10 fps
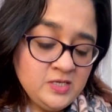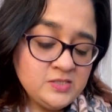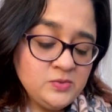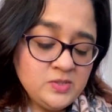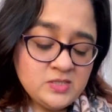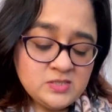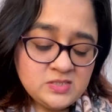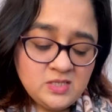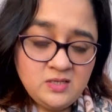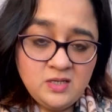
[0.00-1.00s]
You can
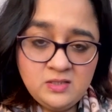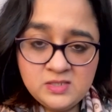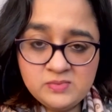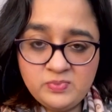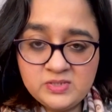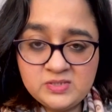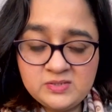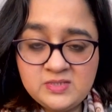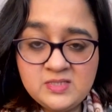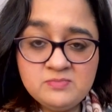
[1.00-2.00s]
state that this person
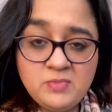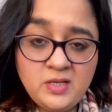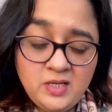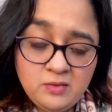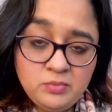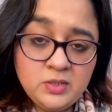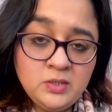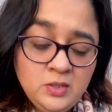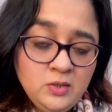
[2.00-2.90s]
says my neighbor,